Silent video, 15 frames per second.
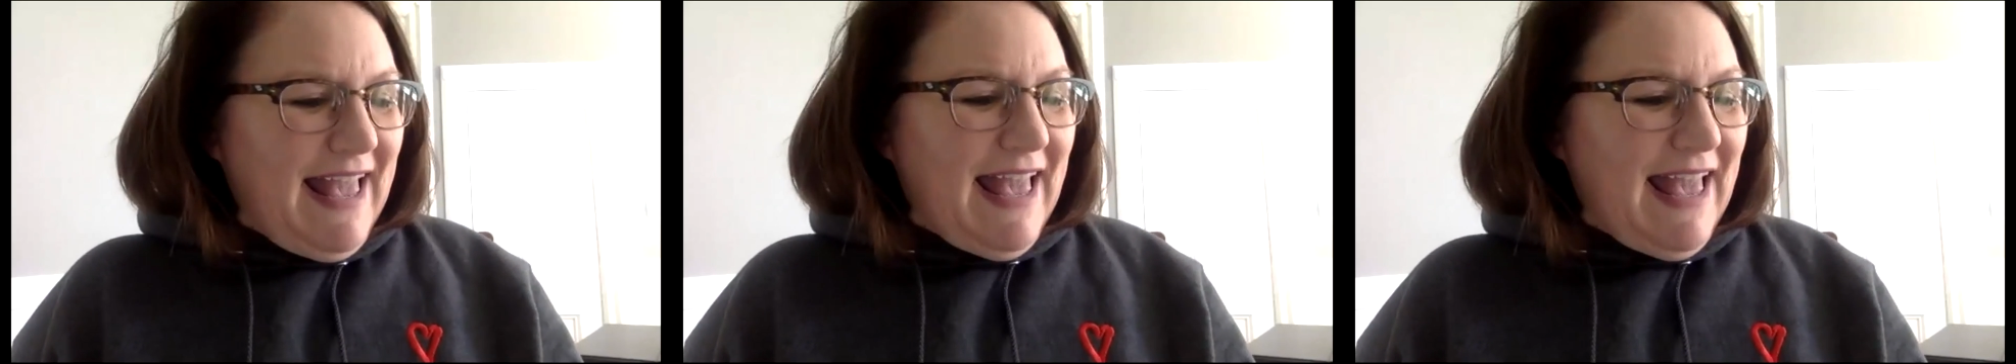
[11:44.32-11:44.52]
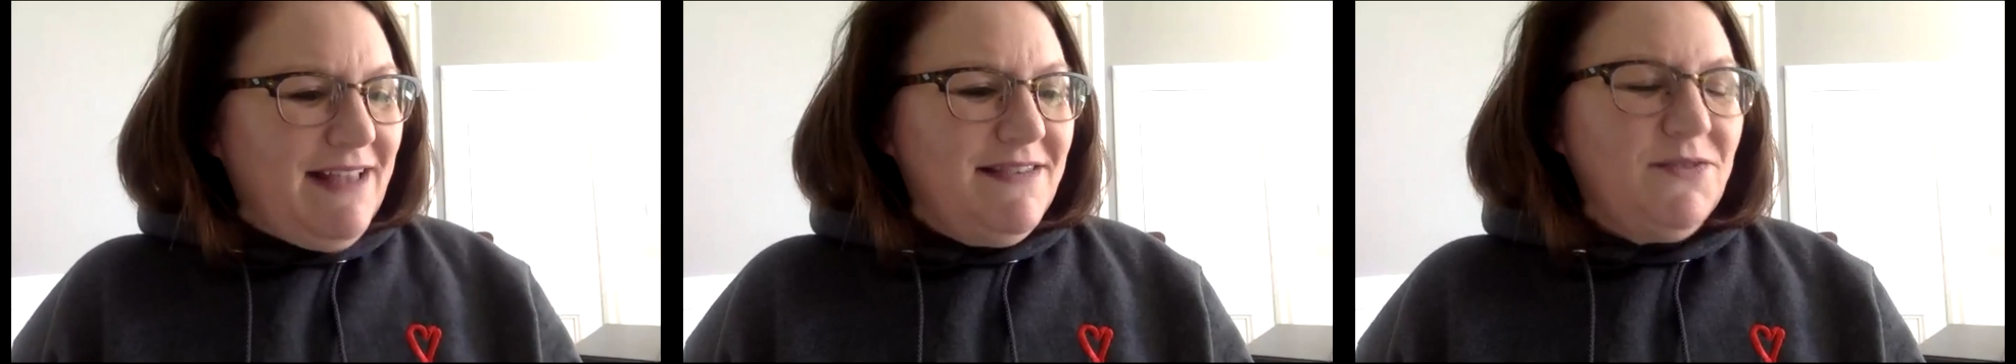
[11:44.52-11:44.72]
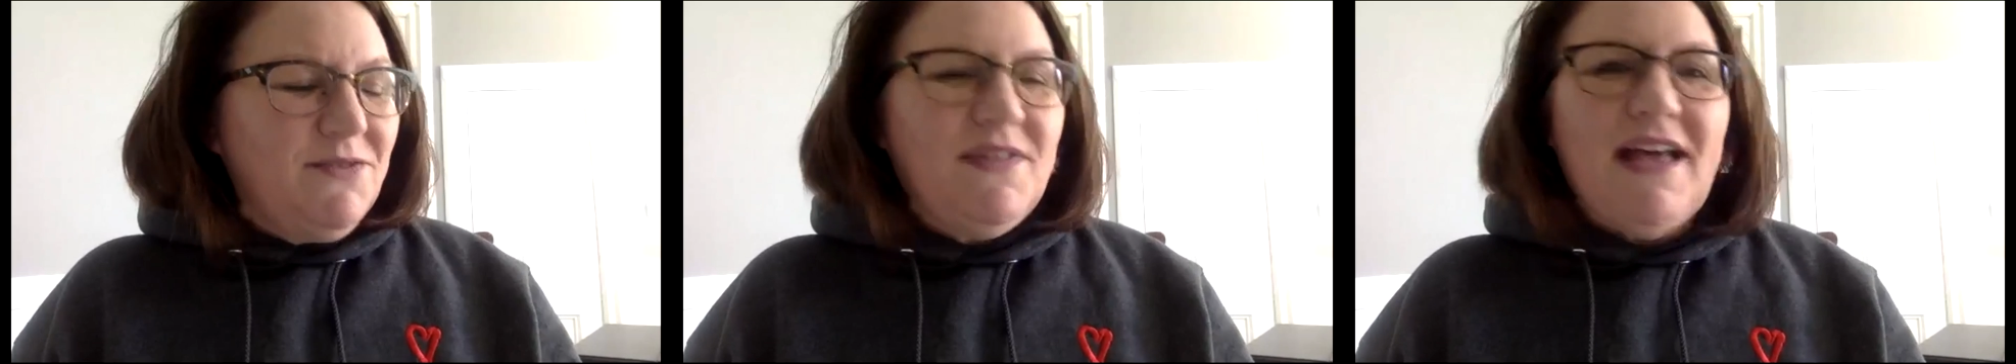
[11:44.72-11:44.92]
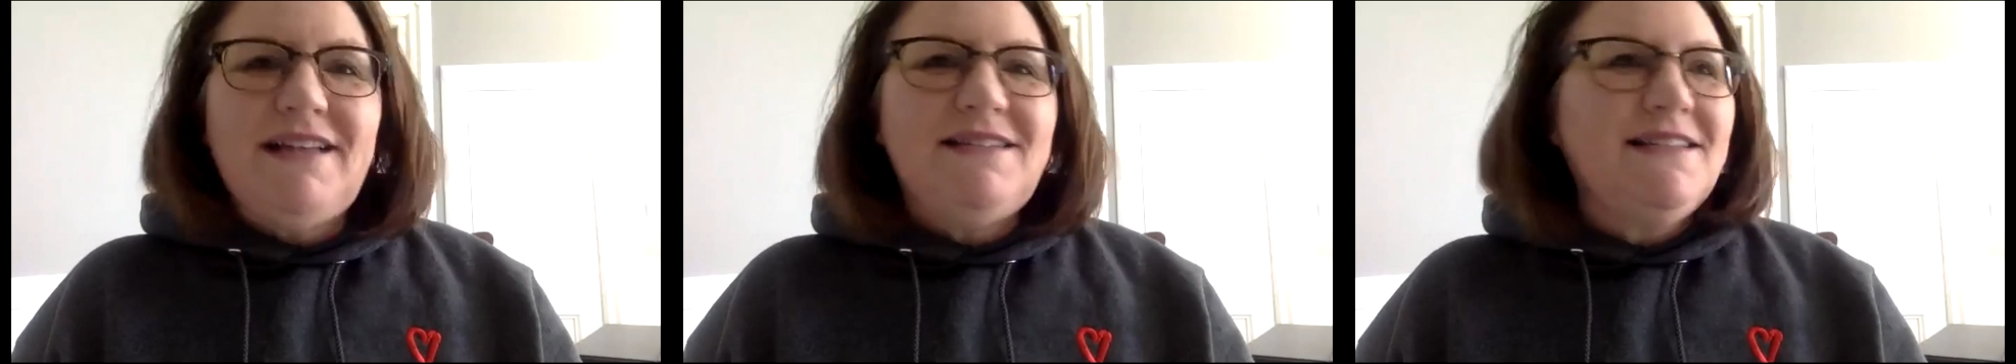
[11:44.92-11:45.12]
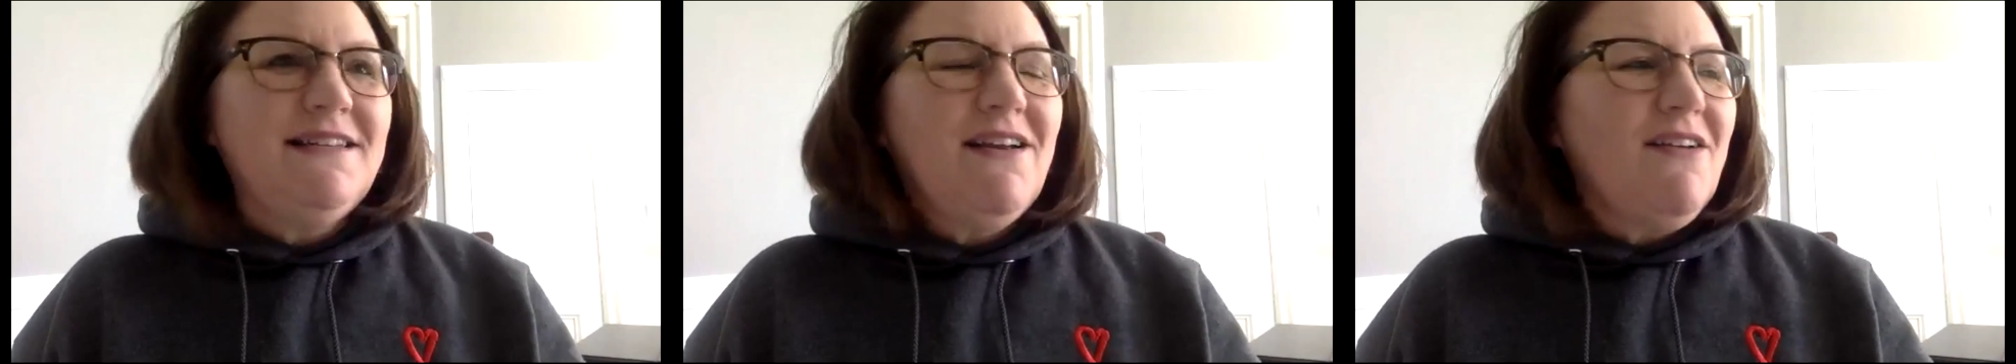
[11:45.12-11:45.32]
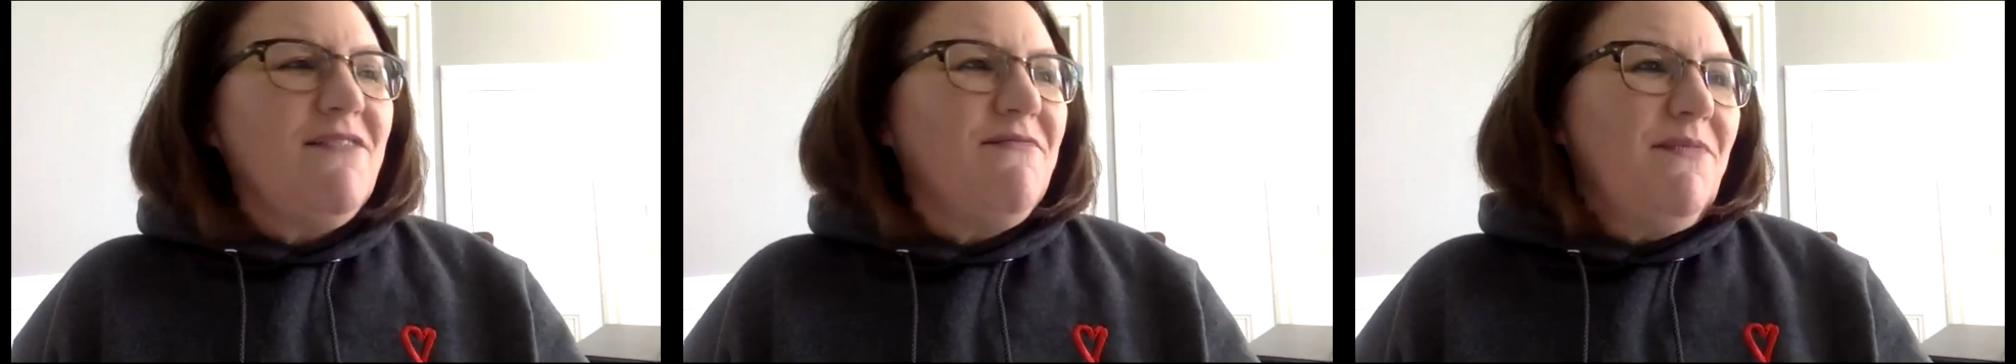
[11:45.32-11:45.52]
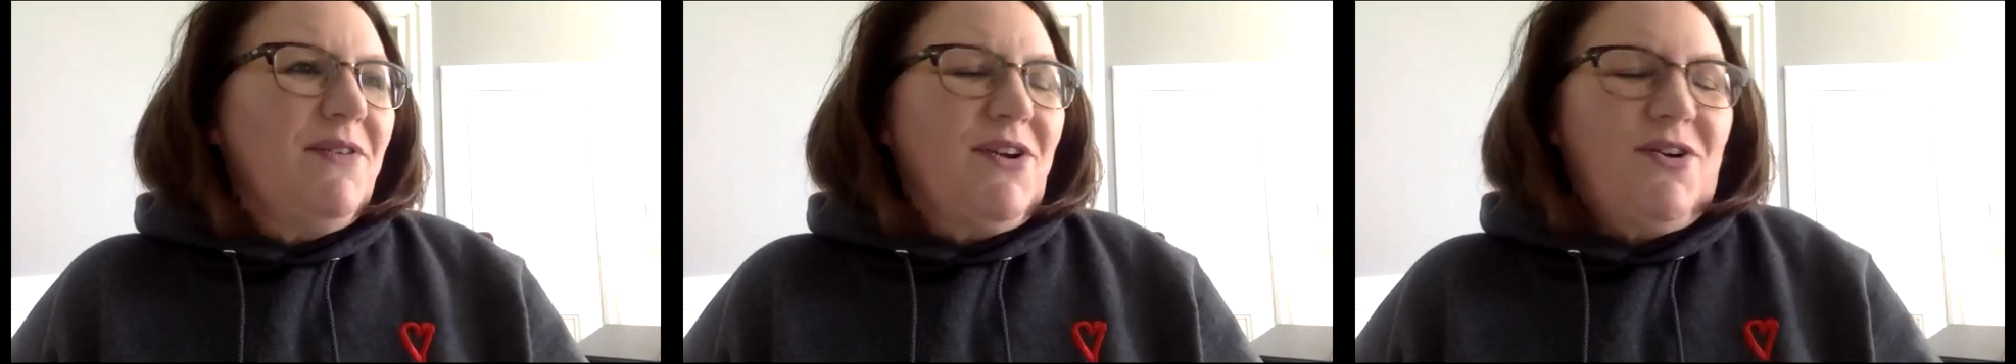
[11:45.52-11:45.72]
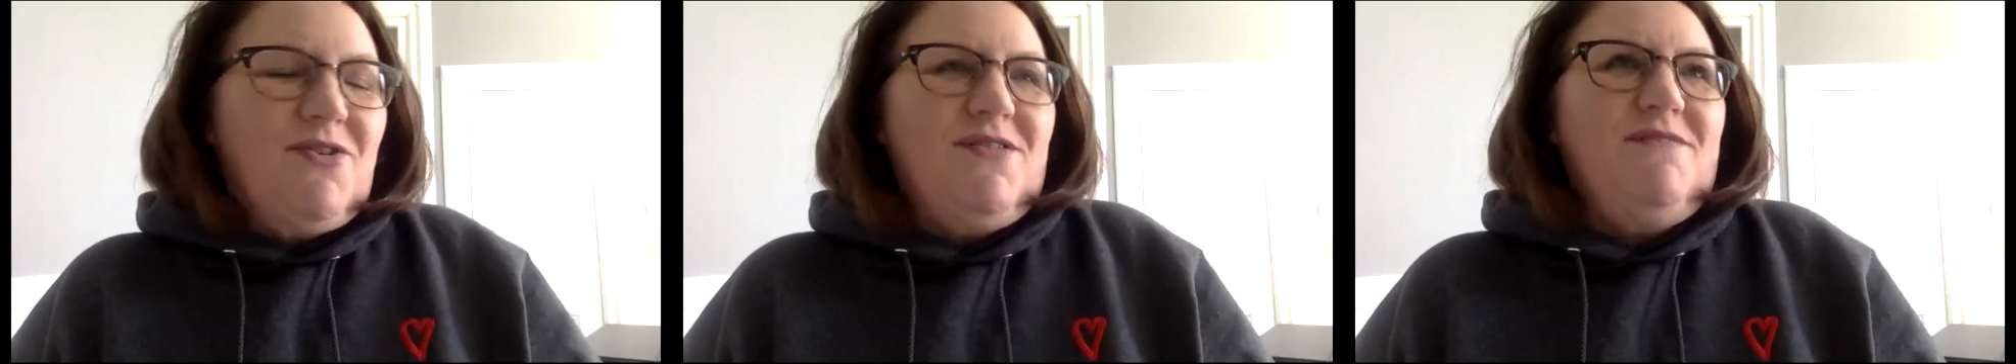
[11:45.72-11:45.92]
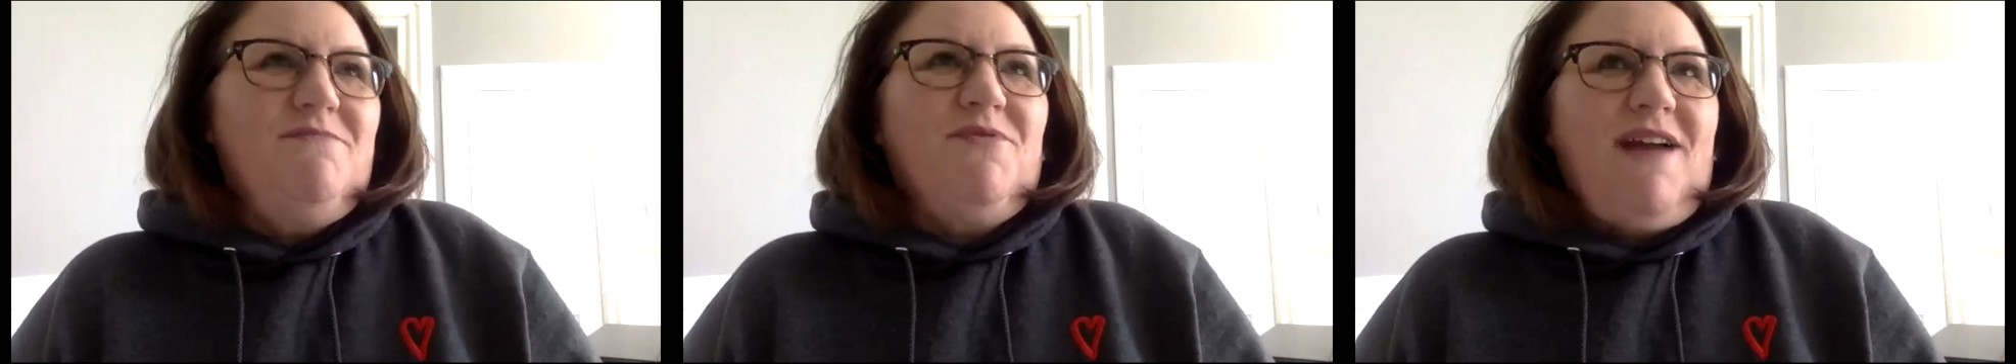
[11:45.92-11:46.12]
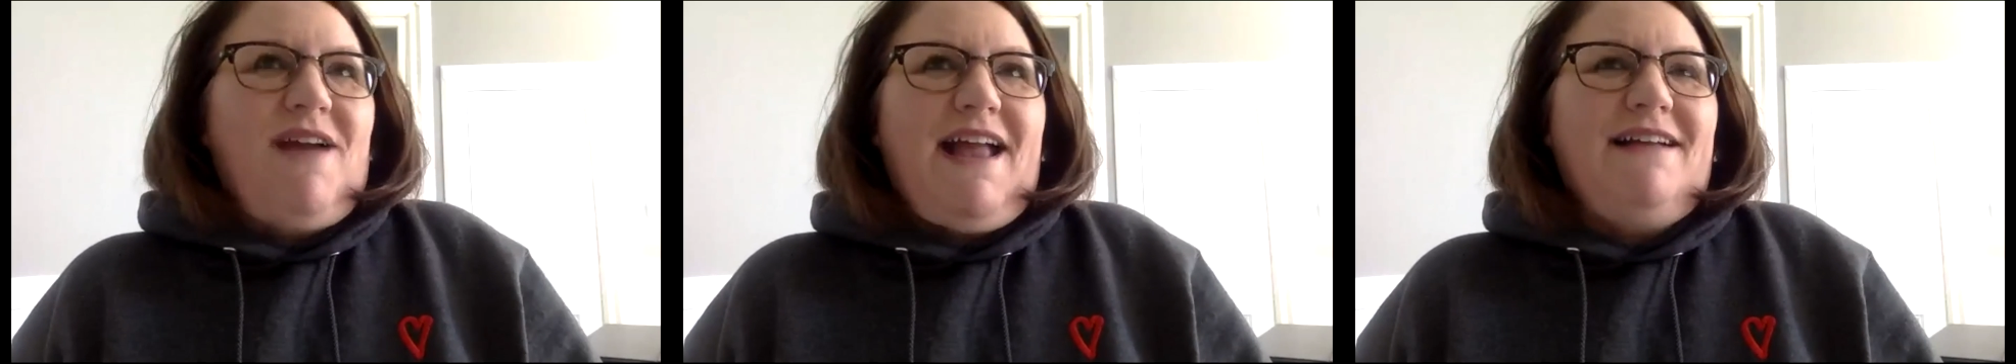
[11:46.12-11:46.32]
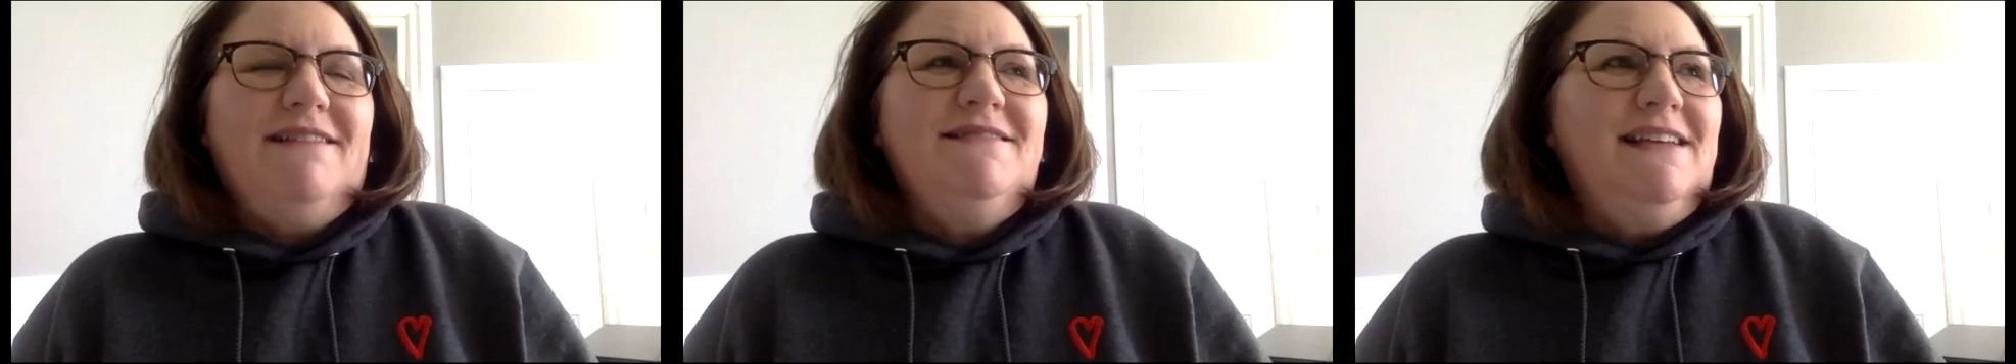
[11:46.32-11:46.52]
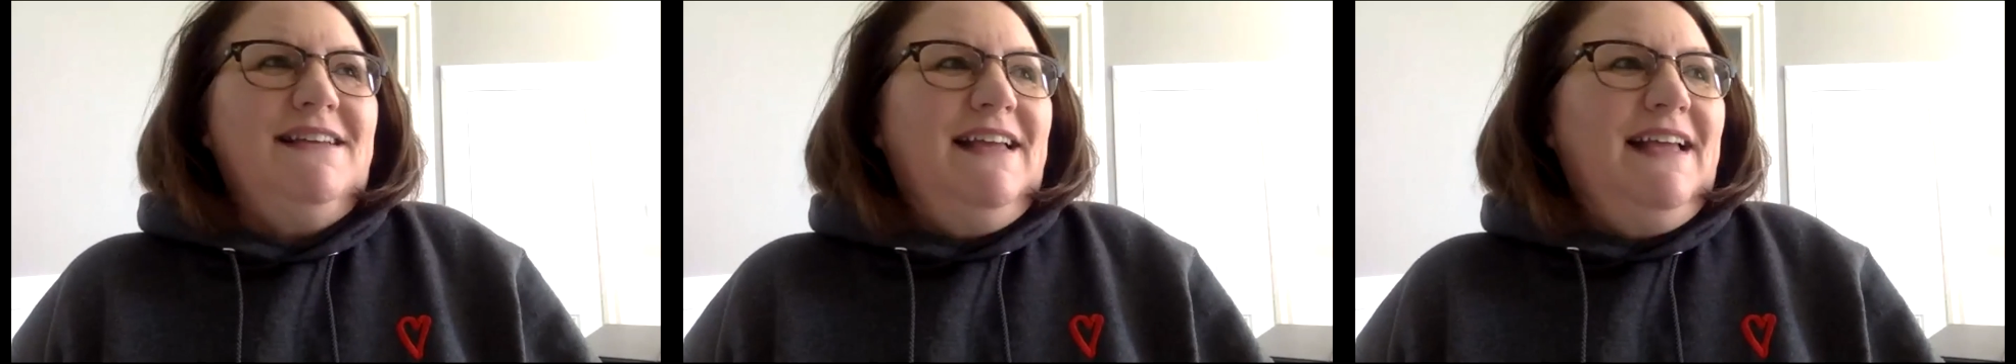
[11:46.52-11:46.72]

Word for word: and so that's in our current brand